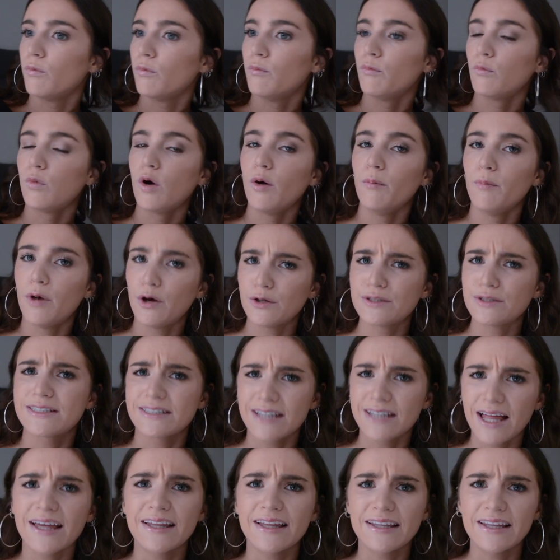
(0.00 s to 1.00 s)
will
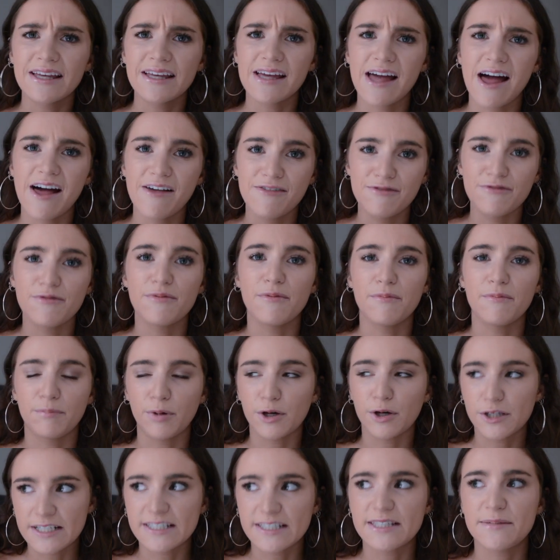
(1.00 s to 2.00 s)
most likely have
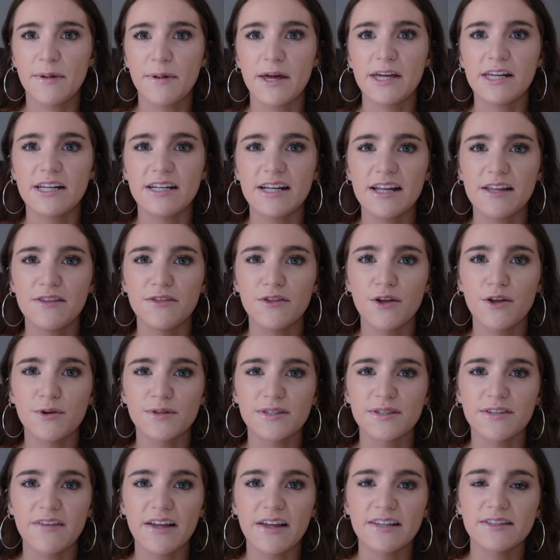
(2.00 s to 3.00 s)
participated in
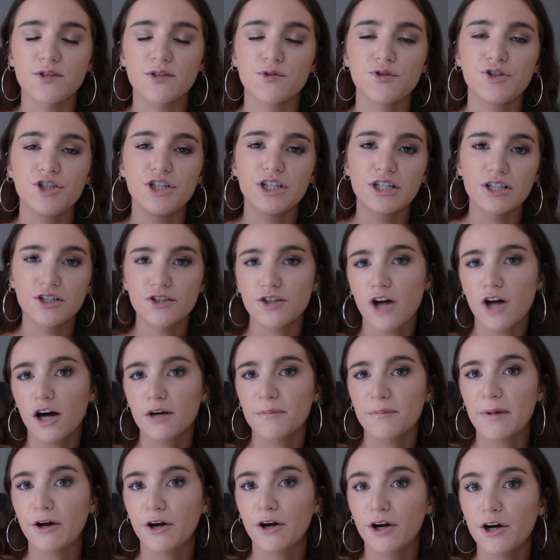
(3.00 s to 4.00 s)
those events, so she can
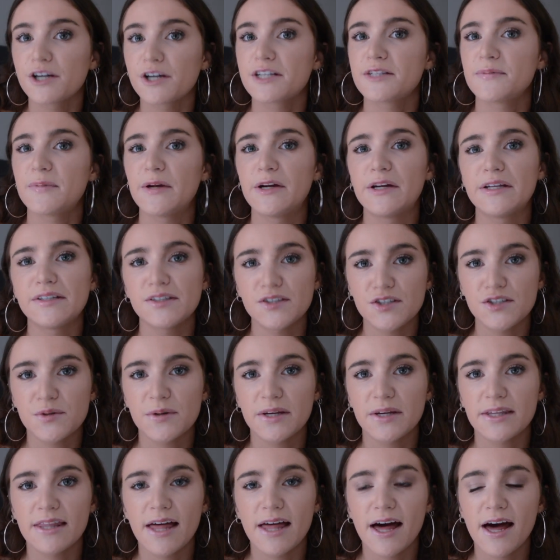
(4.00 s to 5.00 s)
talk about her experience
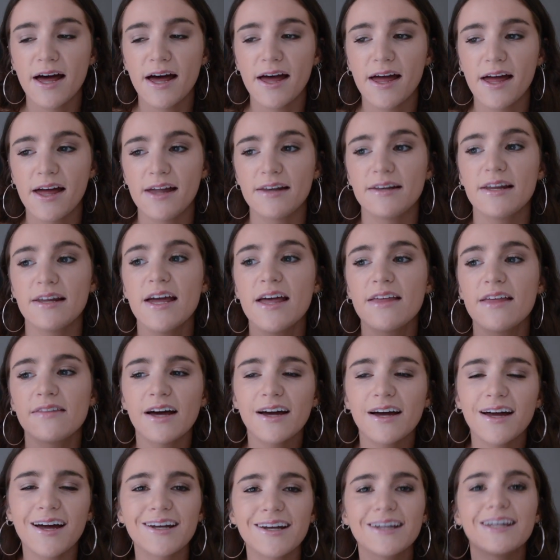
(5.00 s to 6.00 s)
doing that, and
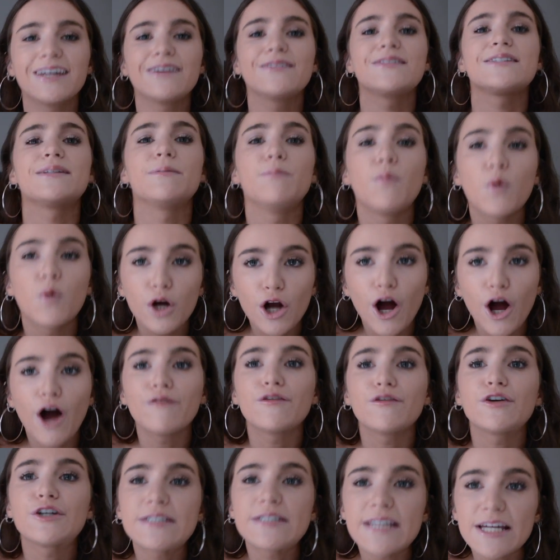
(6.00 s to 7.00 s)
that kind of gives some more
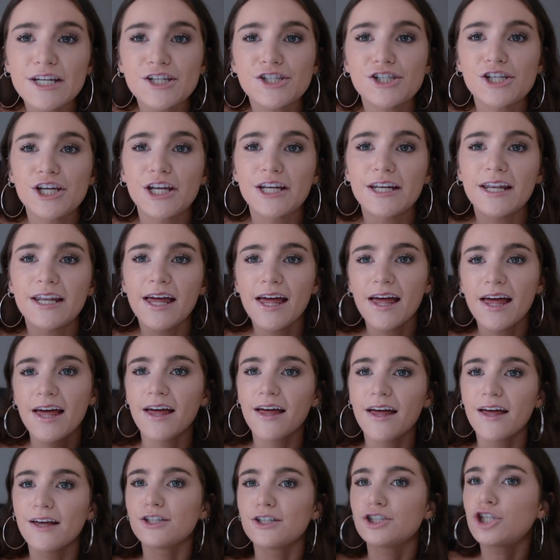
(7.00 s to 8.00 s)
conversation
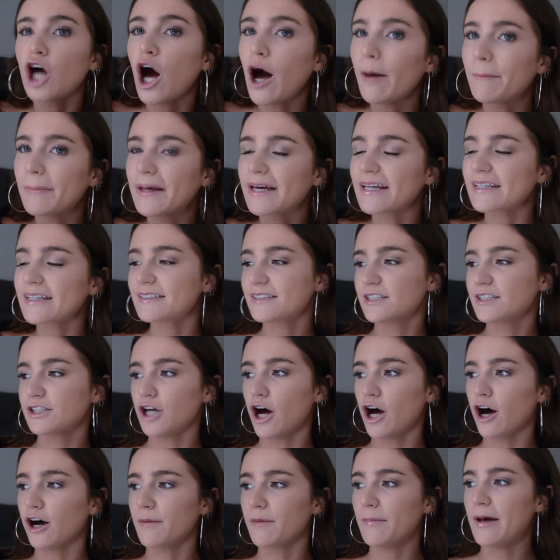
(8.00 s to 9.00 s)
topics to
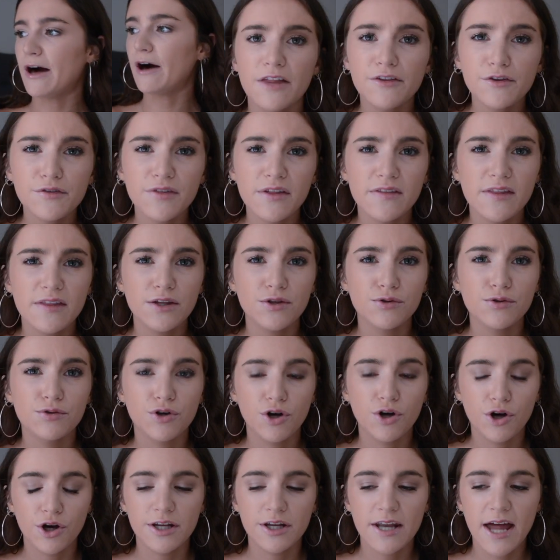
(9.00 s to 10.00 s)
talk about. Another thing that you
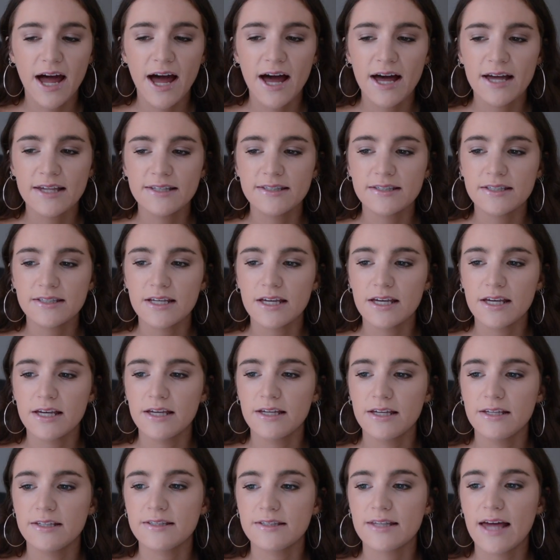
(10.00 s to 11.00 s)
could ask
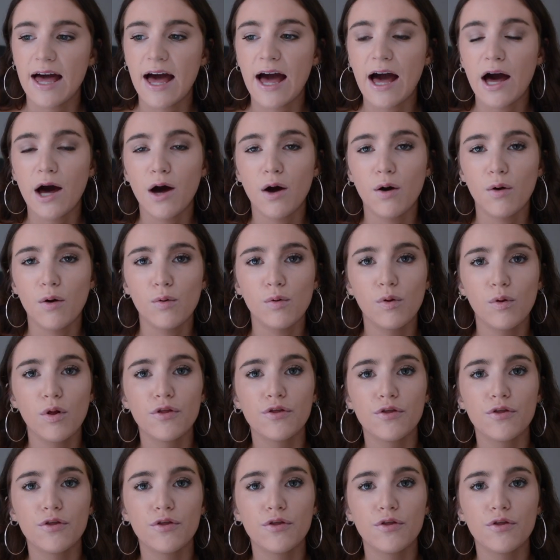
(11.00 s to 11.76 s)
is how